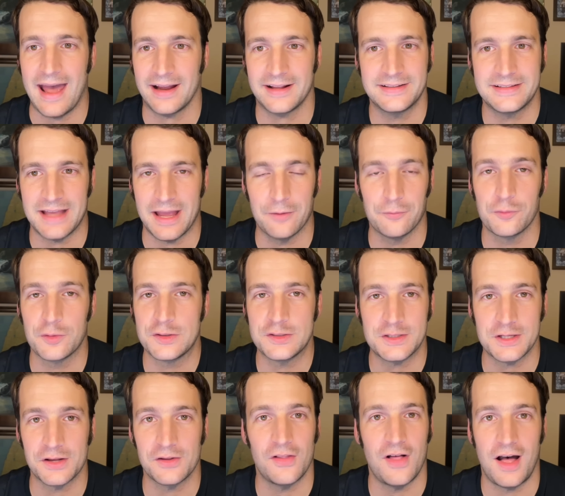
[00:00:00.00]
every
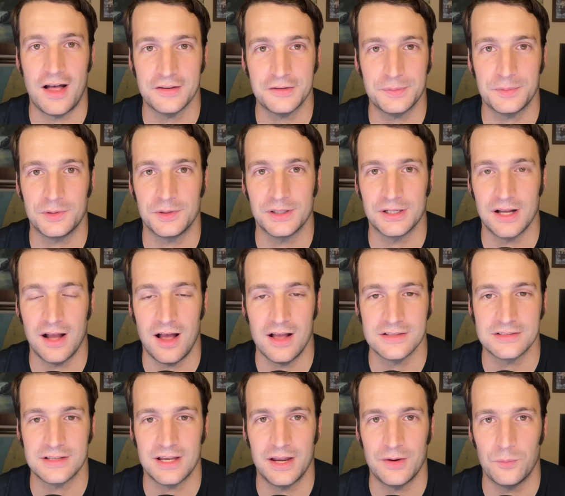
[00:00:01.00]
single hospital in
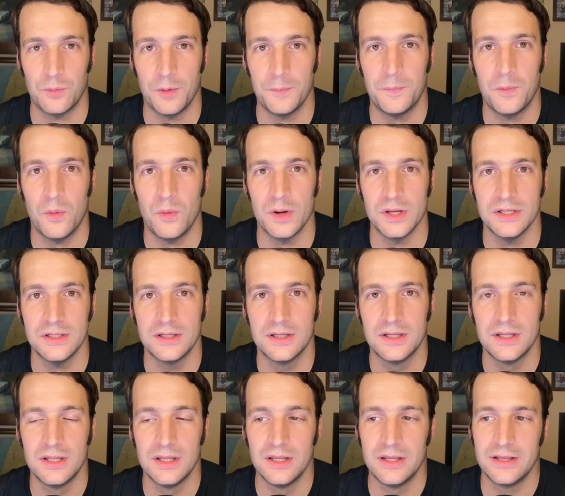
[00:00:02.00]
Gaza at one point.
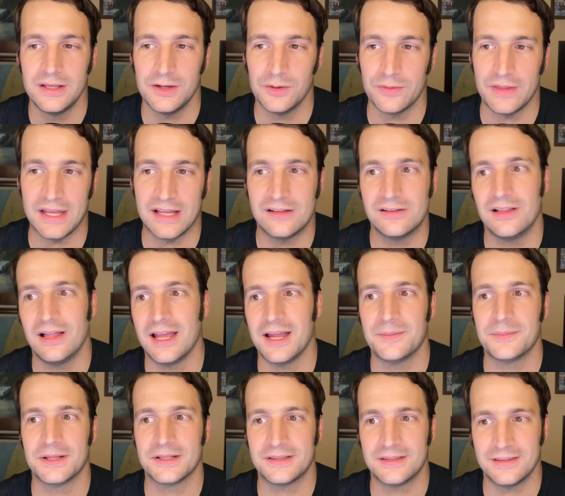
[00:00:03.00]
You know, they claim
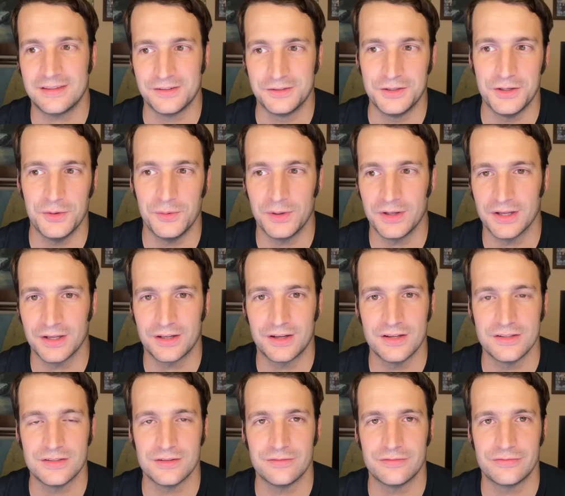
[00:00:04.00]
that they're doing it
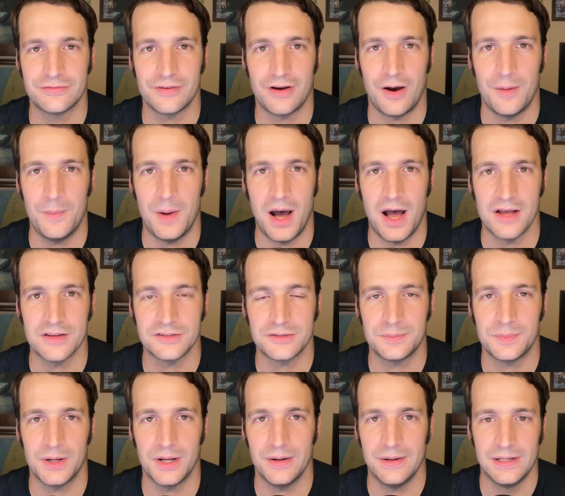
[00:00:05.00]
because of Hamas.
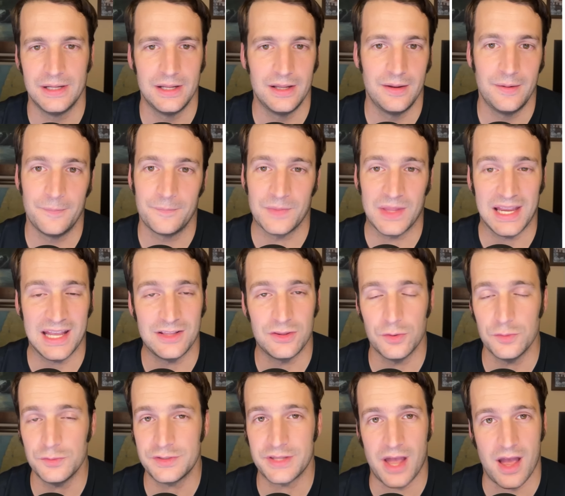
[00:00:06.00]
But again,
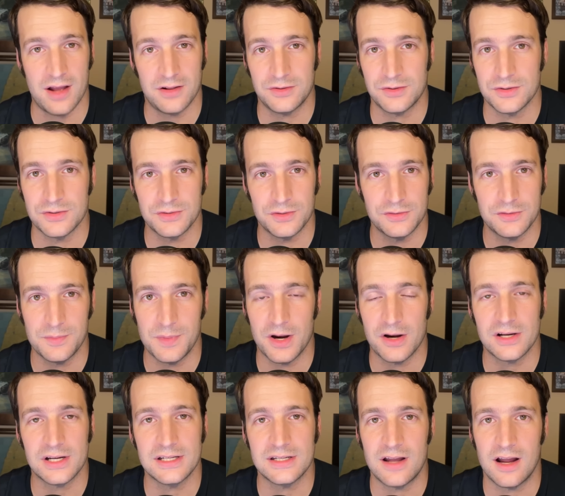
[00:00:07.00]
those doctors, those
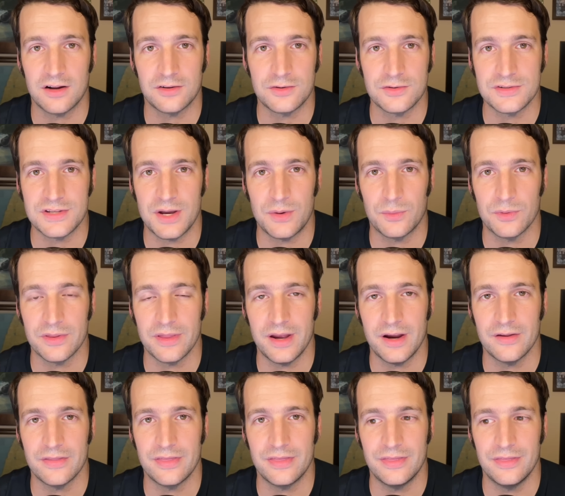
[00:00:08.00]
American doctors that were
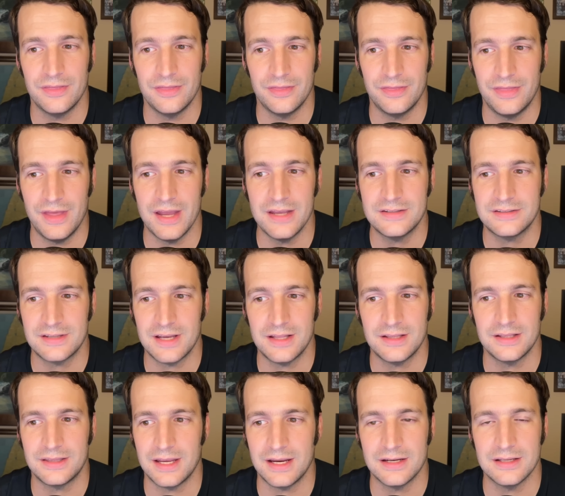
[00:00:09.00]
there, they said
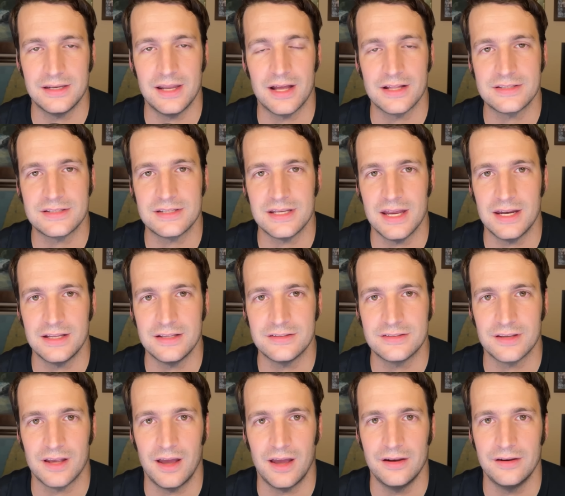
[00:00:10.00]
that they did not see any
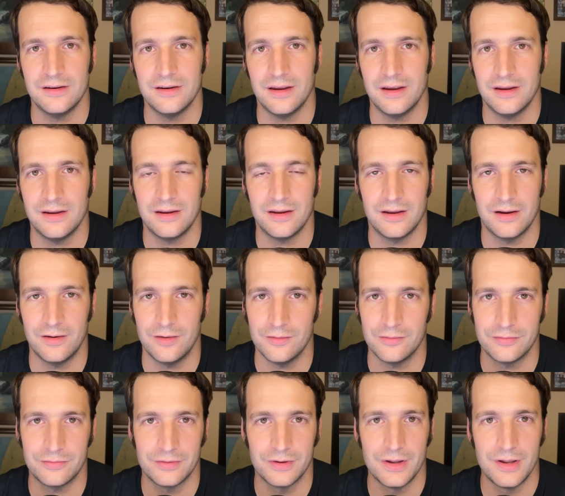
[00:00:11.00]
sign
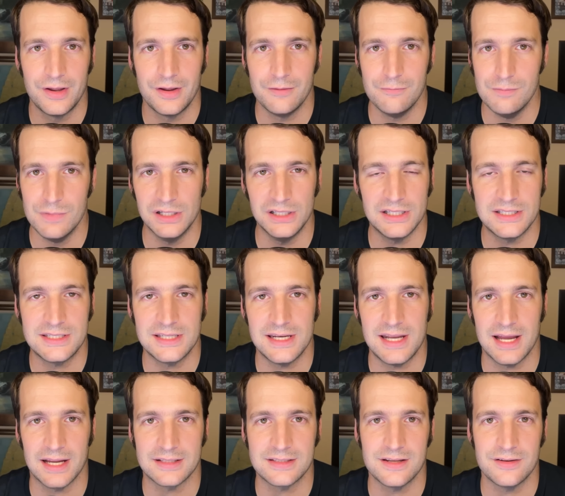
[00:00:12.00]
of militant
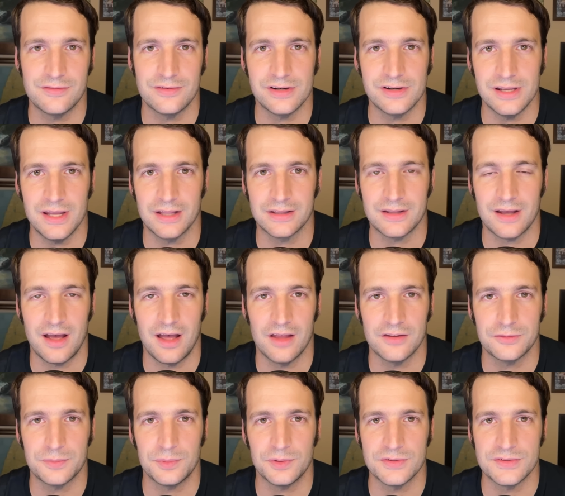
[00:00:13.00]
activity at the
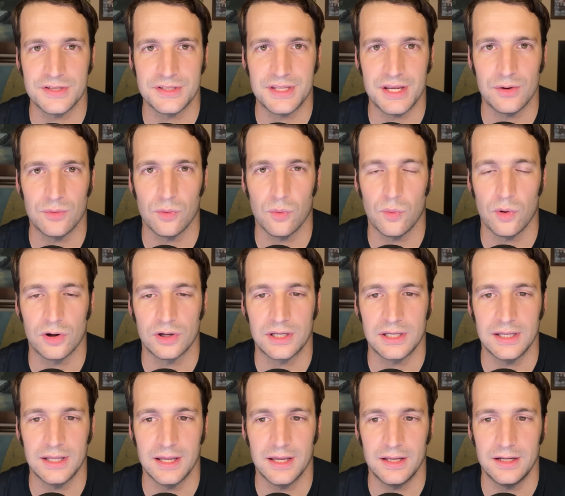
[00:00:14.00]
hospitals that they were
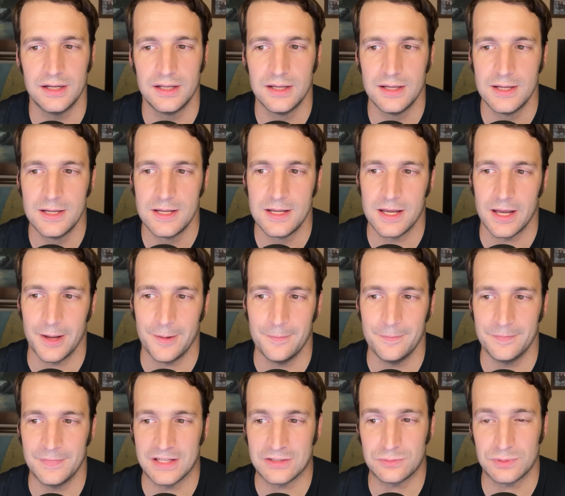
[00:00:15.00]
working at.
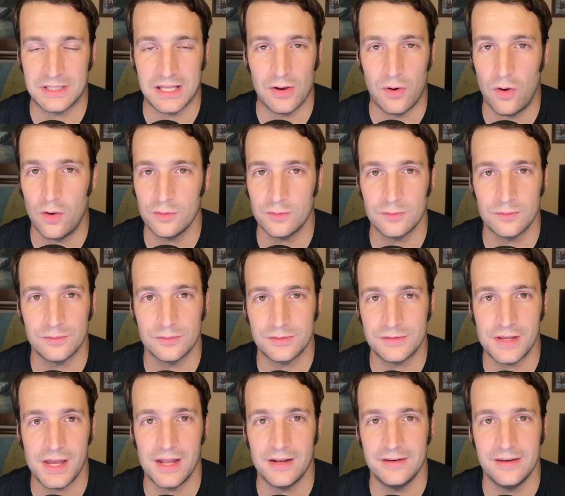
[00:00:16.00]
That's what they all
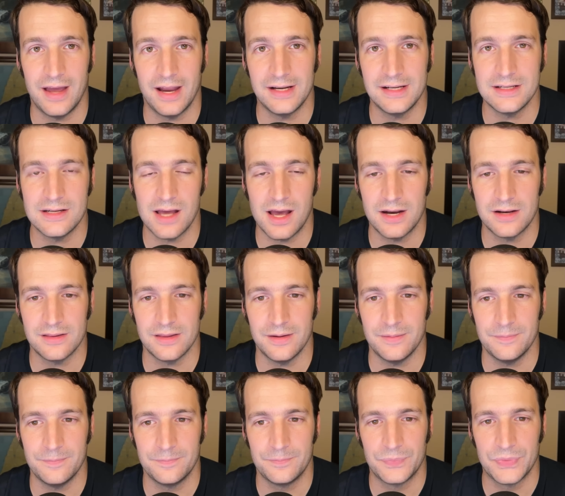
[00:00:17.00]
said, 99 of
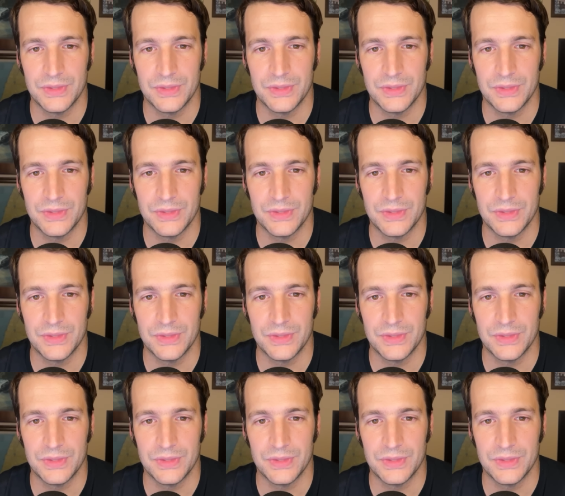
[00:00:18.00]
them.